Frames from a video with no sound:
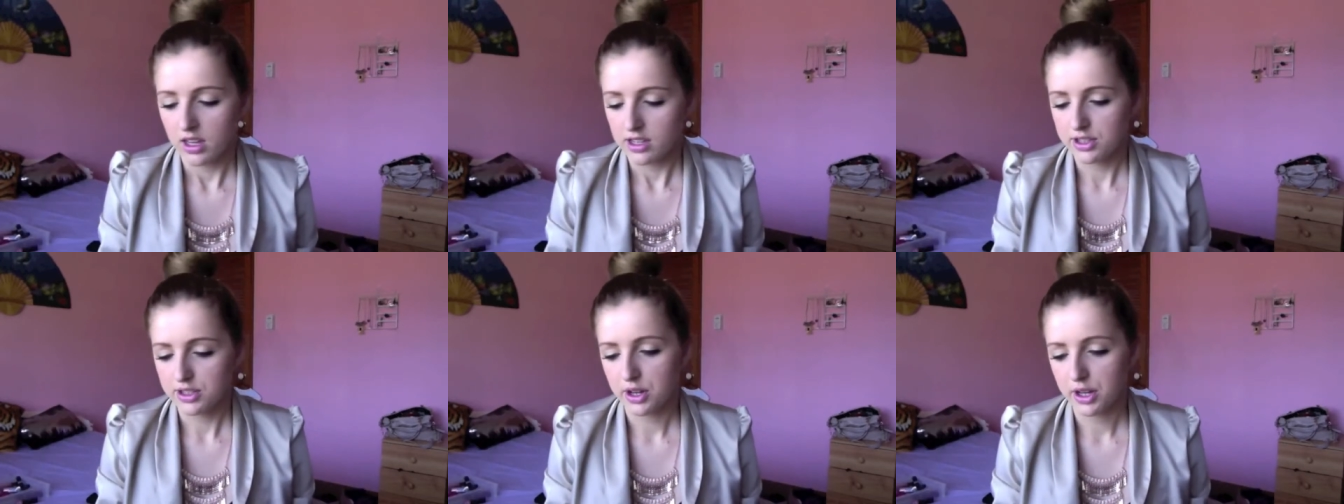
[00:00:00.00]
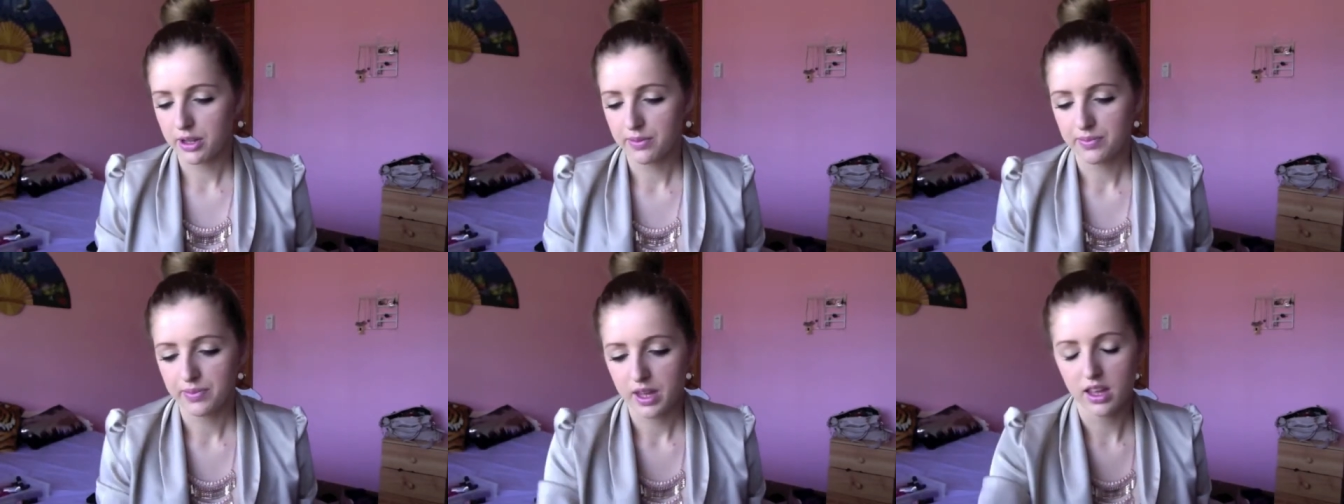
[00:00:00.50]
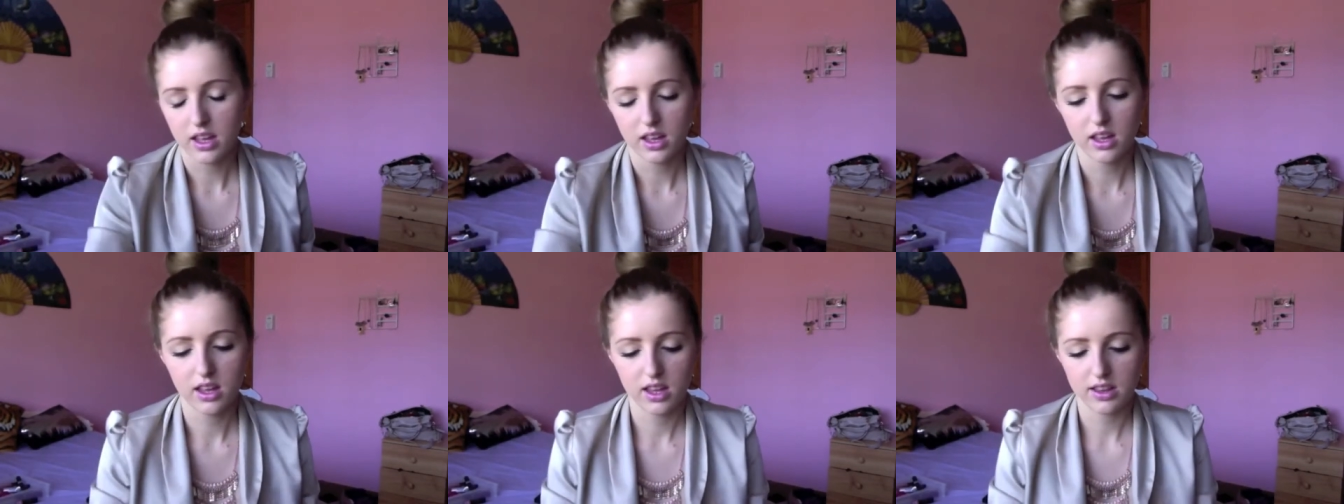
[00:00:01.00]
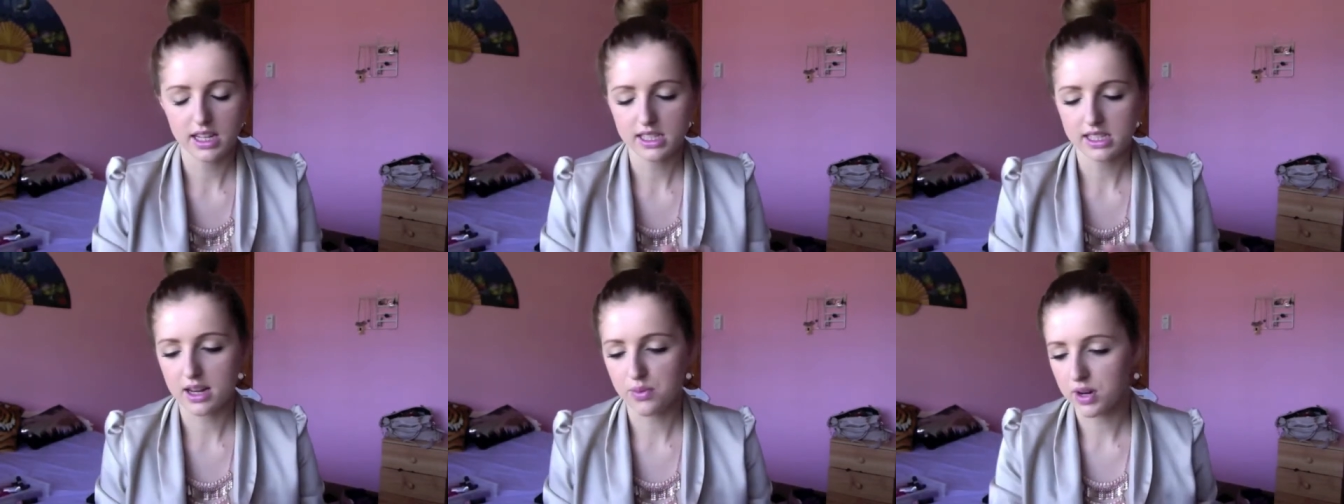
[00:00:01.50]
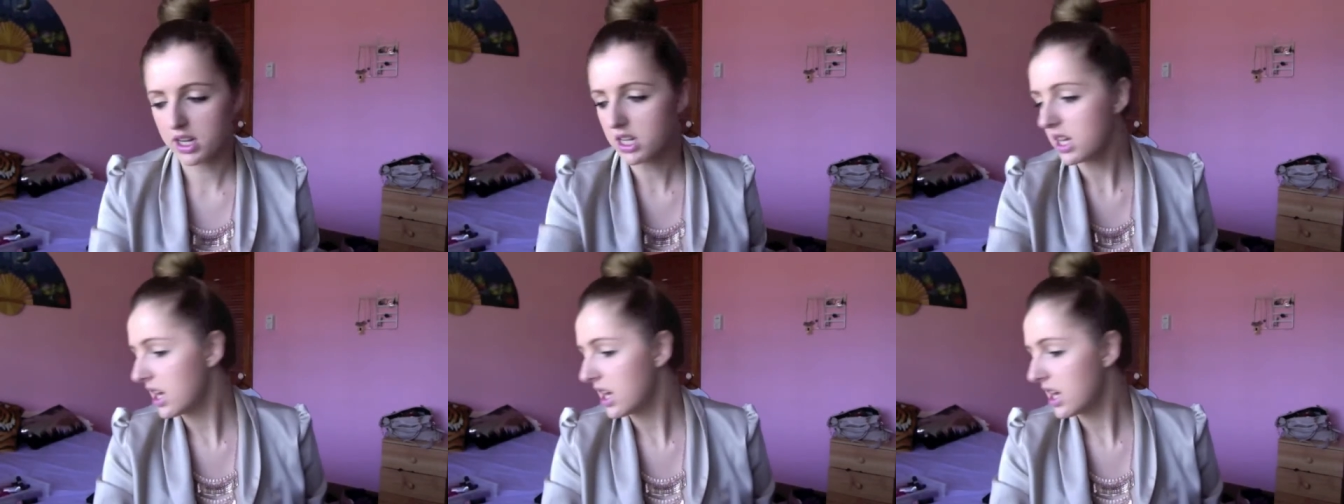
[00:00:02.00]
So that's that one.